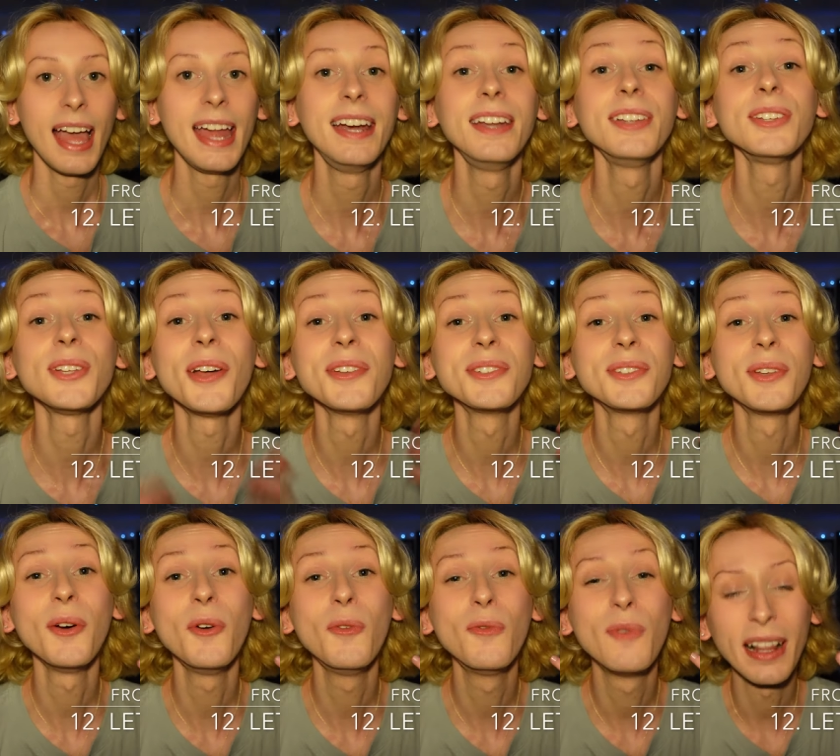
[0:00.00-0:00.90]
and it is
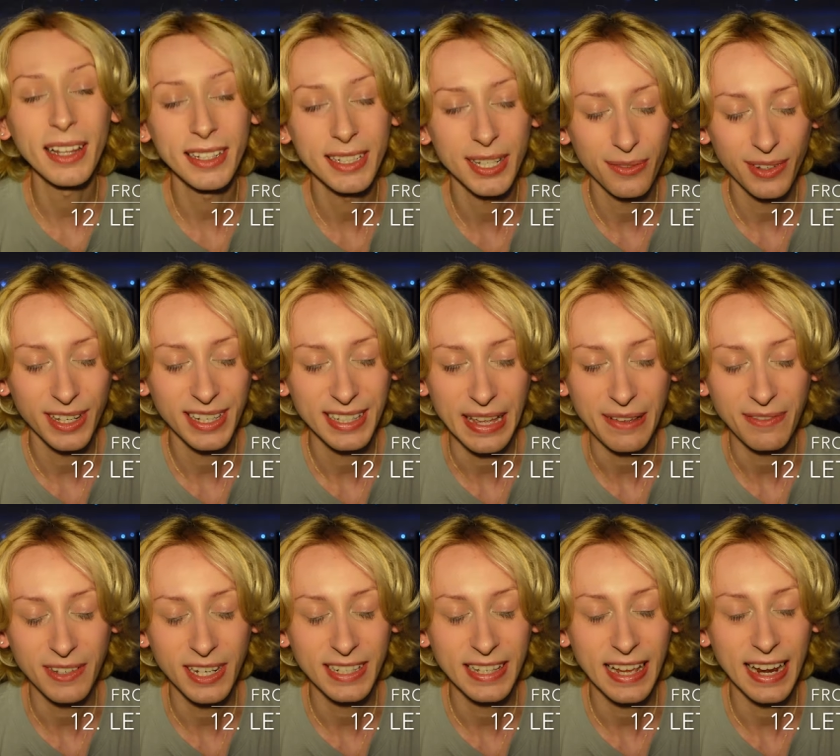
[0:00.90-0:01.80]
also relatively
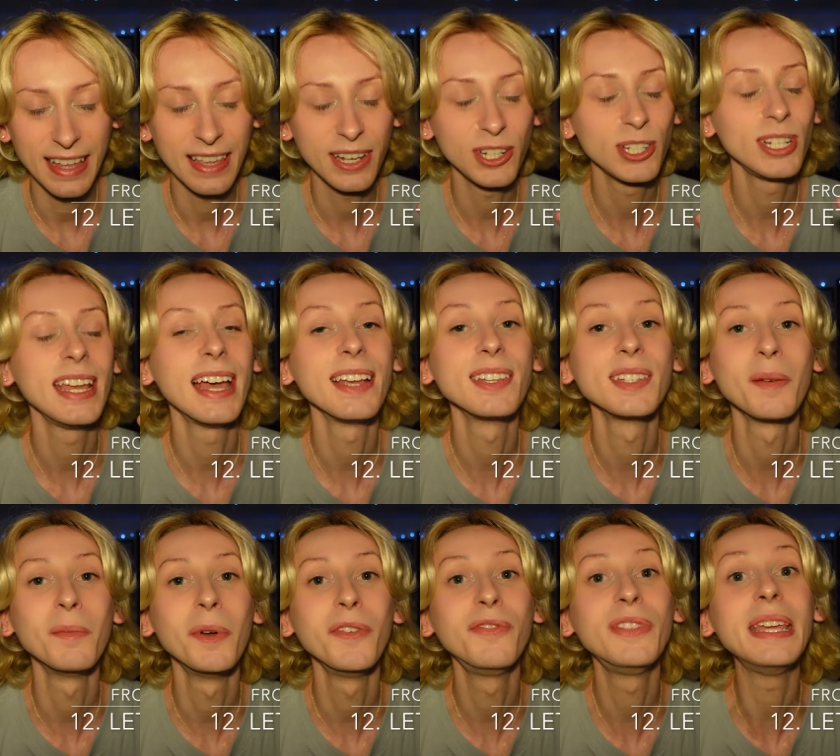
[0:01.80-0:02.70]
safe to say that she has
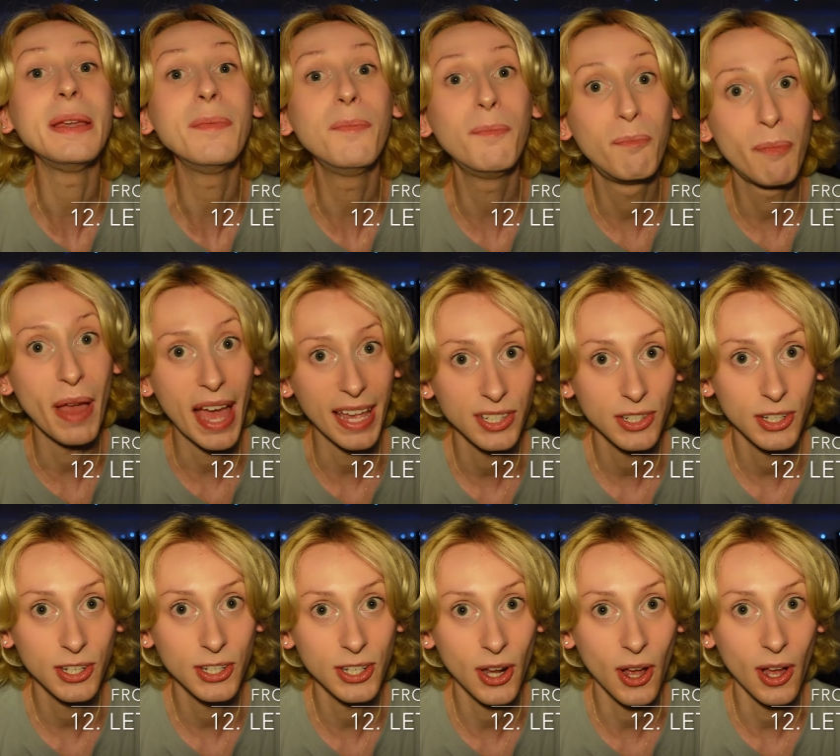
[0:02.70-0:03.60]
some of the
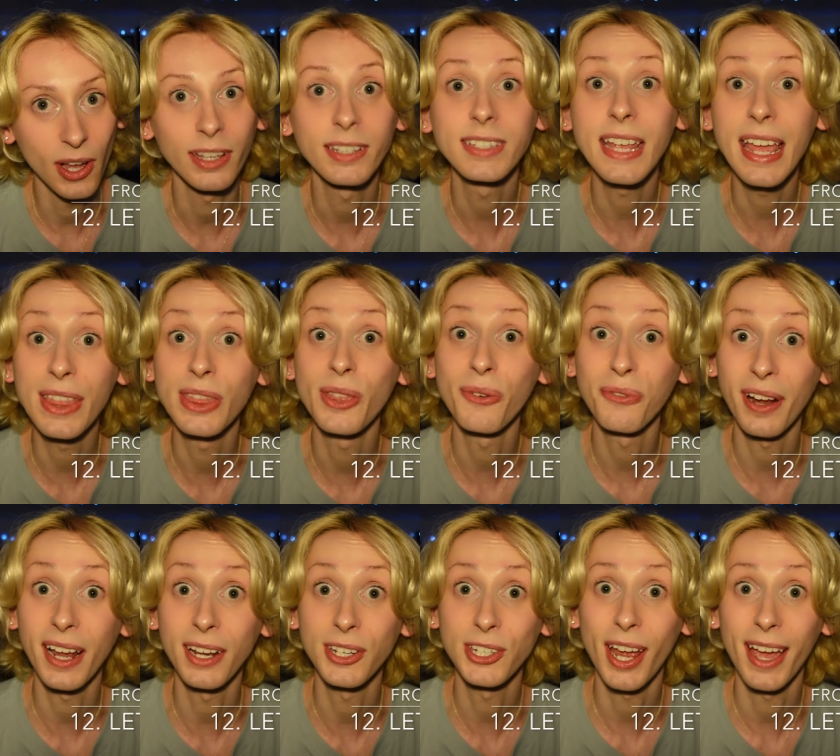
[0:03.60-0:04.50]
best songs in the
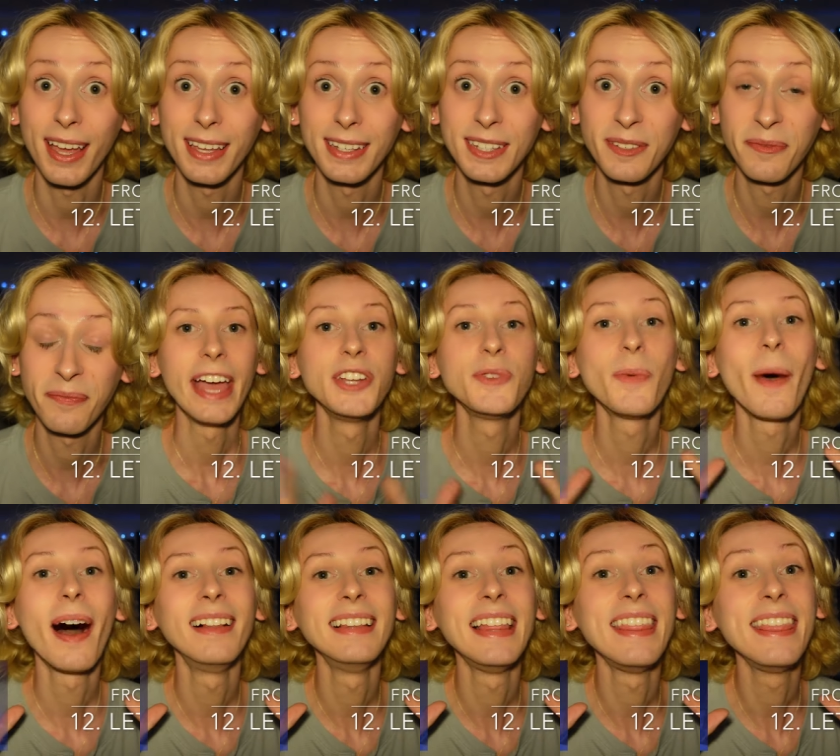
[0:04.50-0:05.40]
franchise. And
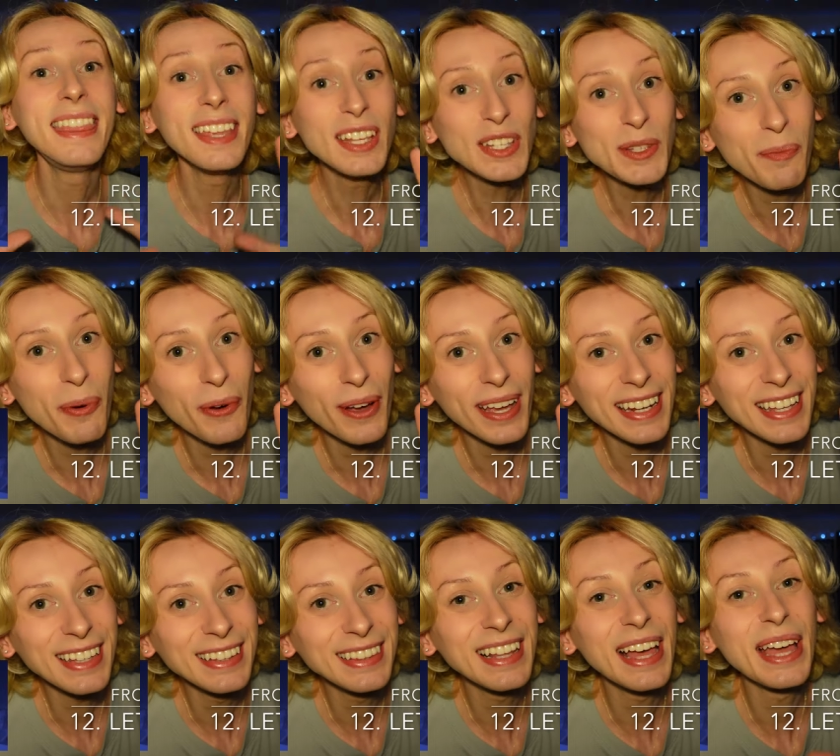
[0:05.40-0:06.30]
while at this point
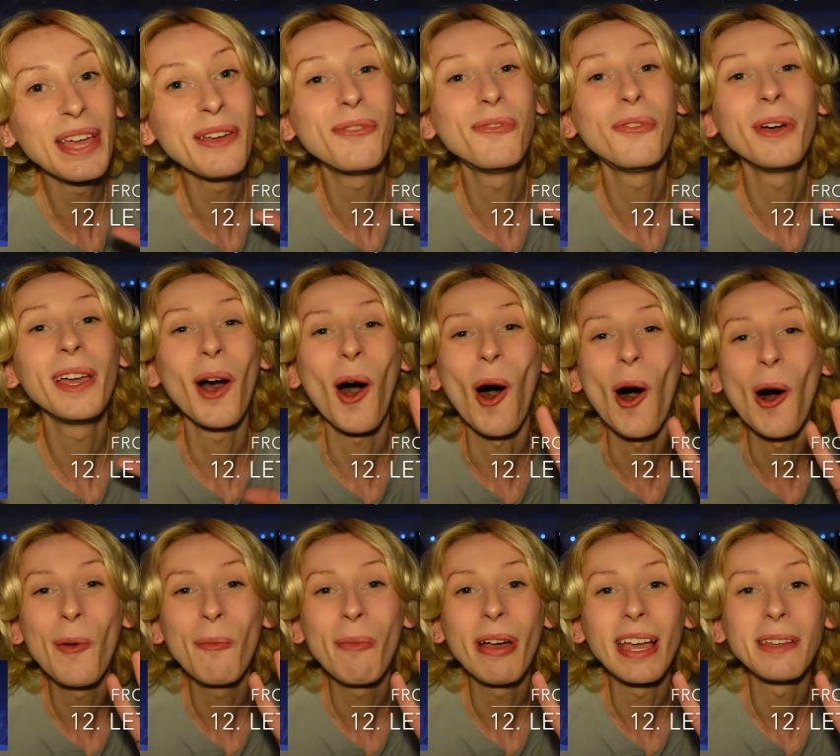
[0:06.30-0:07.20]
in life we
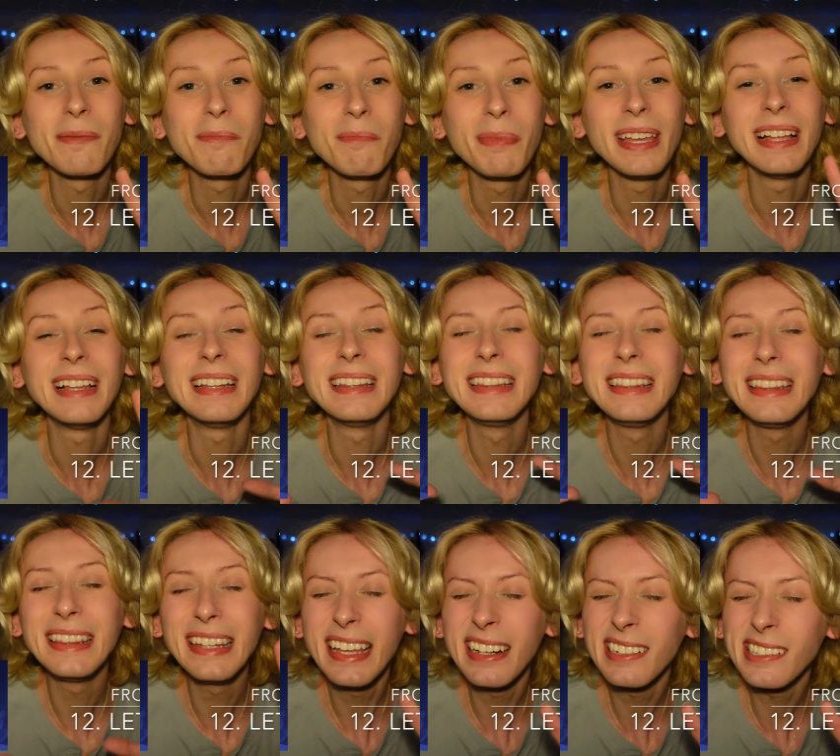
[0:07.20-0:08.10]
all might be a
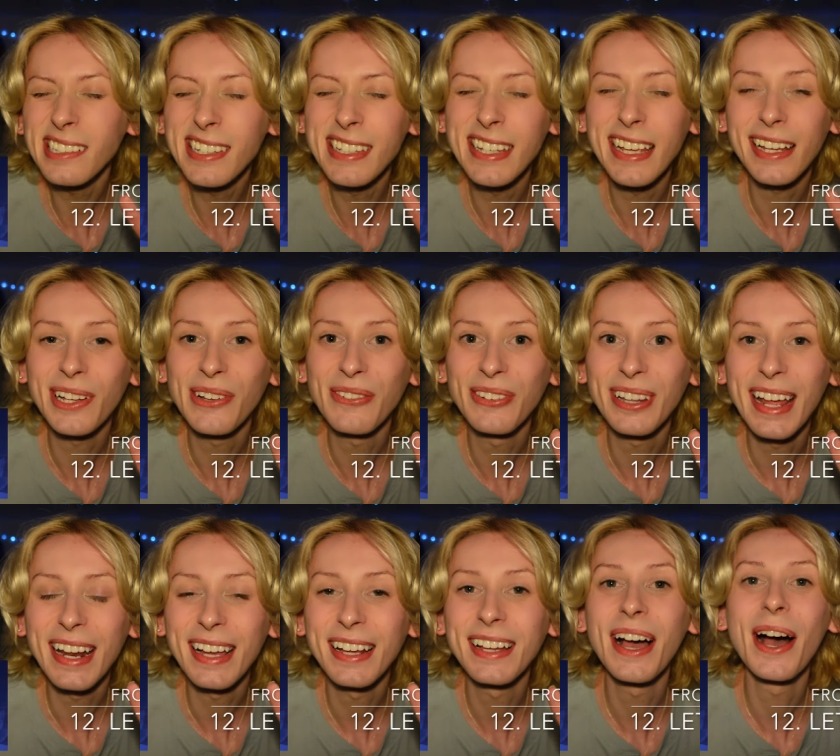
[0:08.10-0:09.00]
little sick of
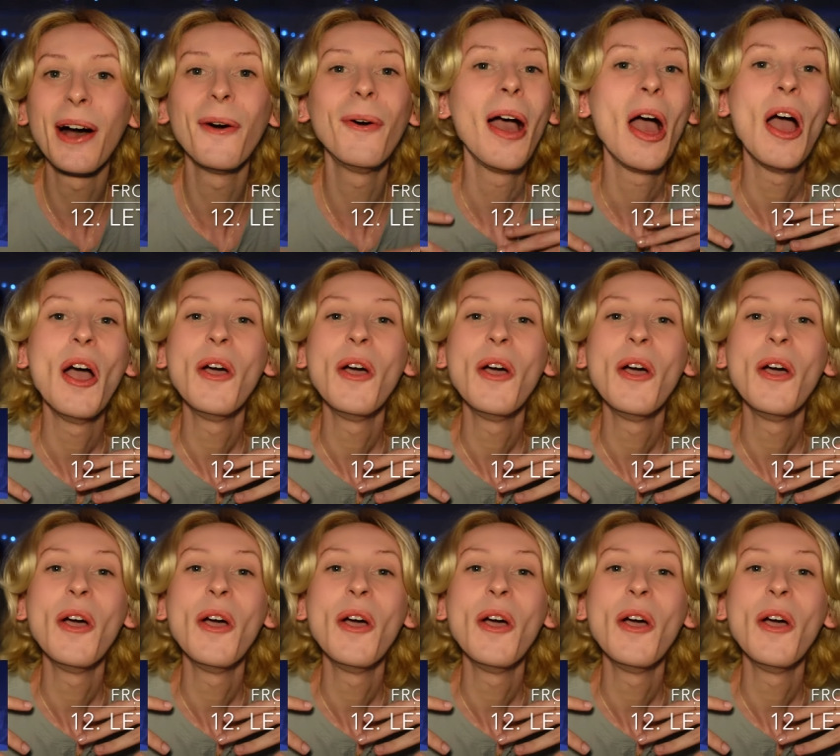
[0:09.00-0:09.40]
Let It Go,